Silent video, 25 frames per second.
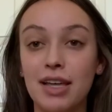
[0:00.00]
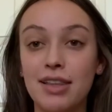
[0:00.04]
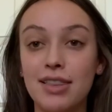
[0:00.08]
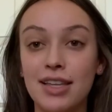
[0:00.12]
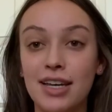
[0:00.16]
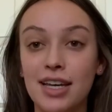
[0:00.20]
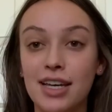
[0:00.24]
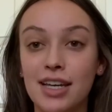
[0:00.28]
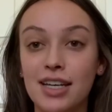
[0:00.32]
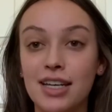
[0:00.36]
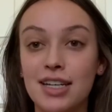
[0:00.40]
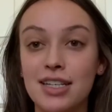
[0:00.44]
I
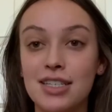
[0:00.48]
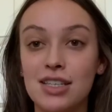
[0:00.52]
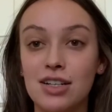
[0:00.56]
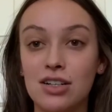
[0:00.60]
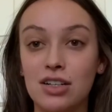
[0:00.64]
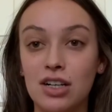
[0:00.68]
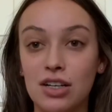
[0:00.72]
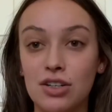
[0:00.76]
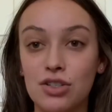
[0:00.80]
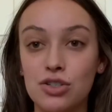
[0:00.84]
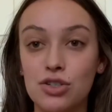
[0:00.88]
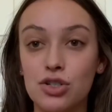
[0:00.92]
think because their
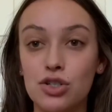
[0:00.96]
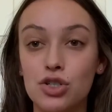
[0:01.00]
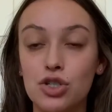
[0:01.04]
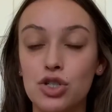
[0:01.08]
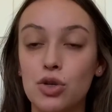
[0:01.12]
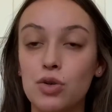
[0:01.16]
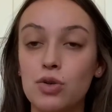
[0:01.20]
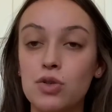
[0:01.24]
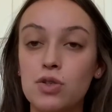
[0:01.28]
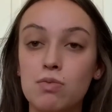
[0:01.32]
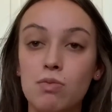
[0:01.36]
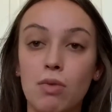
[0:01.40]
nails are
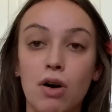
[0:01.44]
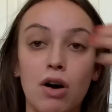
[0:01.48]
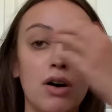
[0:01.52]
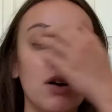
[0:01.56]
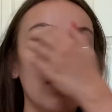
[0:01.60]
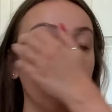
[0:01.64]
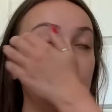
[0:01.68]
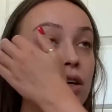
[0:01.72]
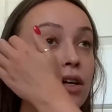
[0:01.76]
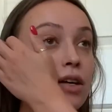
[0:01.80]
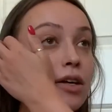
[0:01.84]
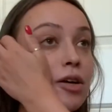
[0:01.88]
so
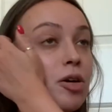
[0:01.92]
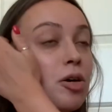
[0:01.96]
small,